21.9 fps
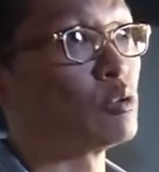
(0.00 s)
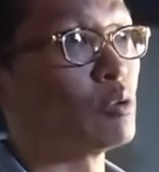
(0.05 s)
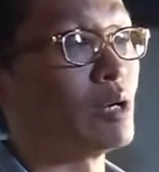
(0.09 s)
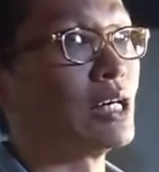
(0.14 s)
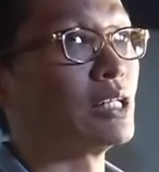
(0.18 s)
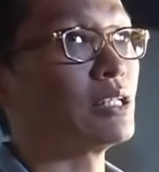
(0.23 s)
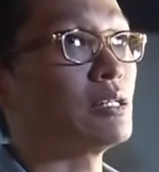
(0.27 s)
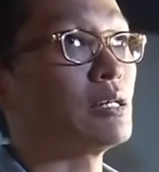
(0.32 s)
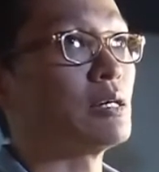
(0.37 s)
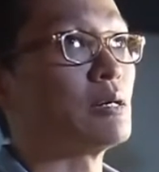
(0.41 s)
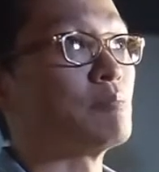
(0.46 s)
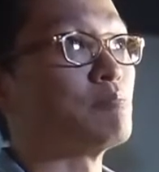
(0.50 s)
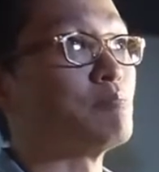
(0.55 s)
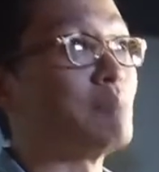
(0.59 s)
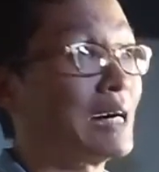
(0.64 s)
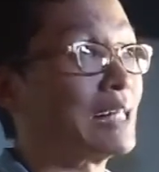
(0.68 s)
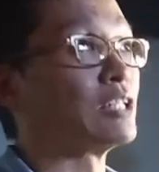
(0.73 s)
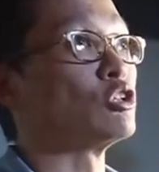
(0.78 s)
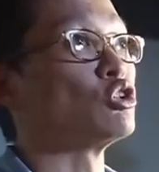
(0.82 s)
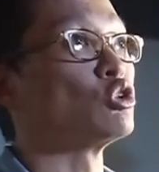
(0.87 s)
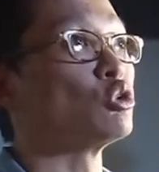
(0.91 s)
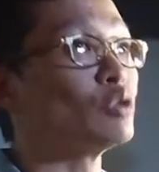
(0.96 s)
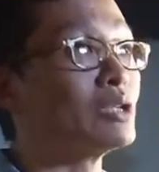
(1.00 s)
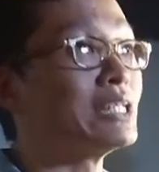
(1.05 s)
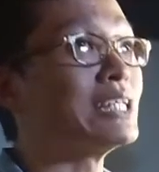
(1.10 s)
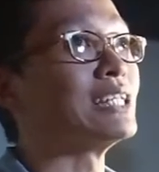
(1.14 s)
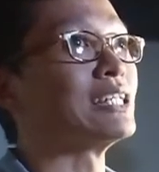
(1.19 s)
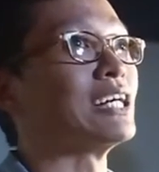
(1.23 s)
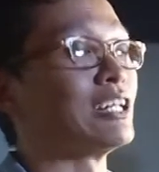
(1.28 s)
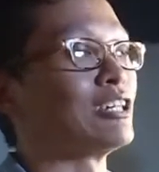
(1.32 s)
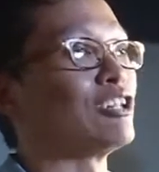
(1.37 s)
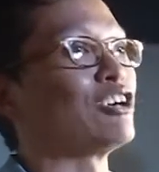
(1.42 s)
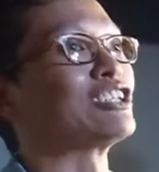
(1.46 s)
one, but you
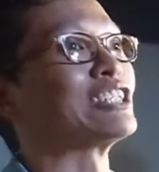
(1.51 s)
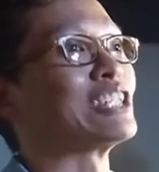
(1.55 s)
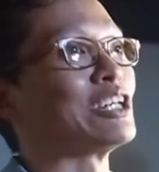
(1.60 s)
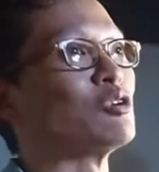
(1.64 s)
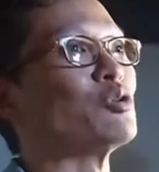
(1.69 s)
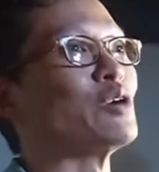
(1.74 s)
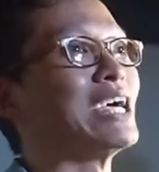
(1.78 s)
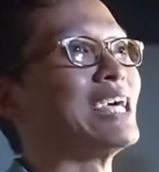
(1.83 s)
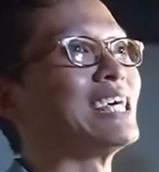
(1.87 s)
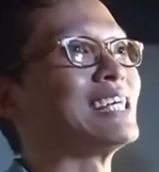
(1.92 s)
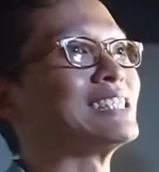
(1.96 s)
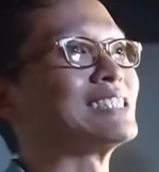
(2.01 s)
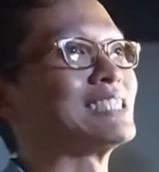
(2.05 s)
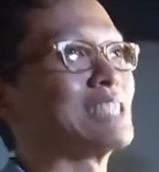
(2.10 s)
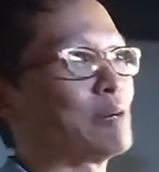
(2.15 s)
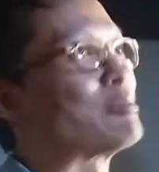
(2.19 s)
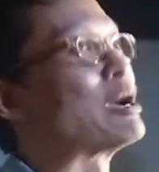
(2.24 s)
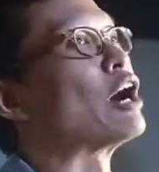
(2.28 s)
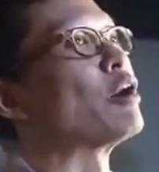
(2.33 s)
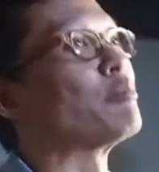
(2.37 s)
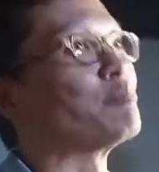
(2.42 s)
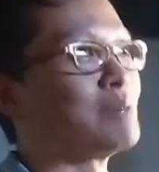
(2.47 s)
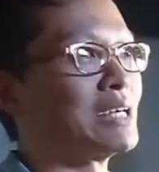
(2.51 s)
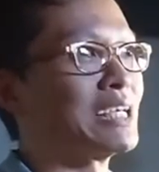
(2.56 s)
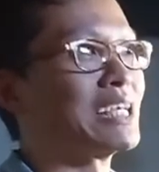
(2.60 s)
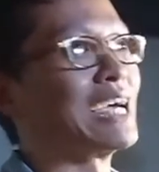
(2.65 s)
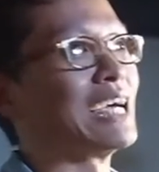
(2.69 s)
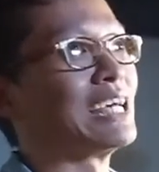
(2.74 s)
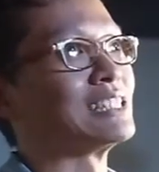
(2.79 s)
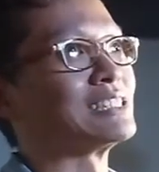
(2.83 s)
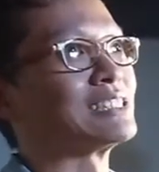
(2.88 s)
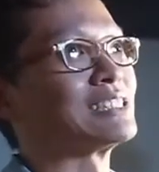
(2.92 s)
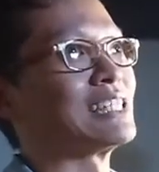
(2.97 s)
need along the way some helping
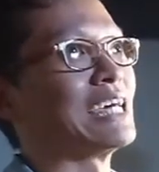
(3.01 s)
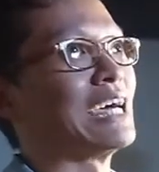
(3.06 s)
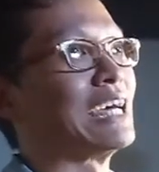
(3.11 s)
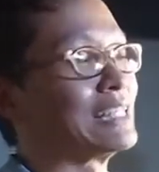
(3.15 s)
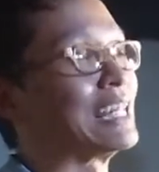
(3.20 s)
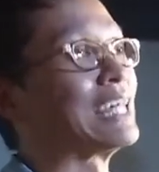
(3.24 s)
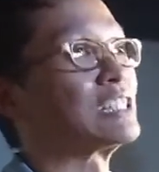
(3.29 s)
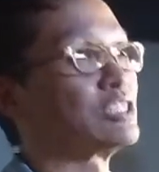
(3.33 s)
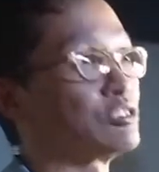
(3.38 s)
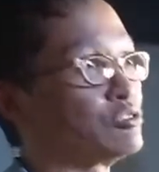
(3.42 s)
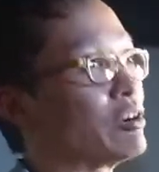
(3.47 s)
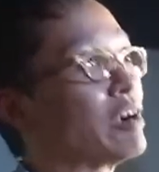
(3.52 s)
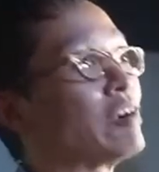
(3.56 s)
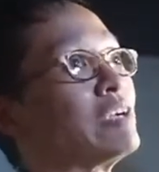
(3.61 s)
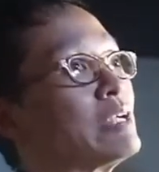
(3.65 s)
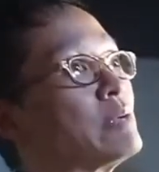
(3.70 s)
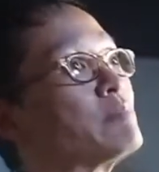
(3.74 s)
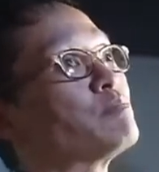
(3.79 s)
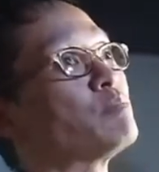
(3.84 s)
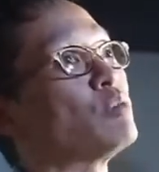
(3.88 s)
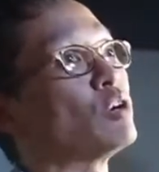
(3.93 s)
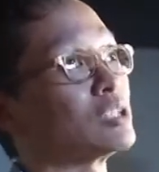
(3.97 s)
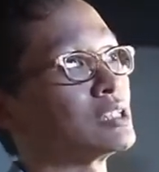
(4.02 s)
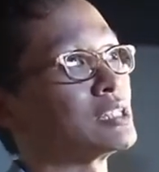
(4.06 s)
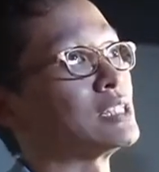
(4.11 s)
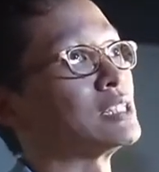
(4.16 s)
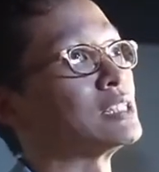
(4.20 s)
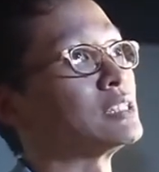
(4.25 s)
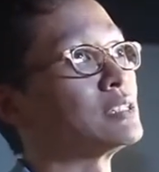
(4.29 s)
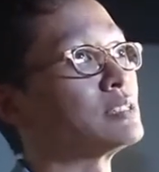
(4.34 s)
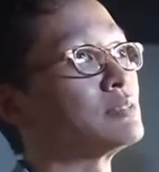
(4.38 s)
hands, and that's very important.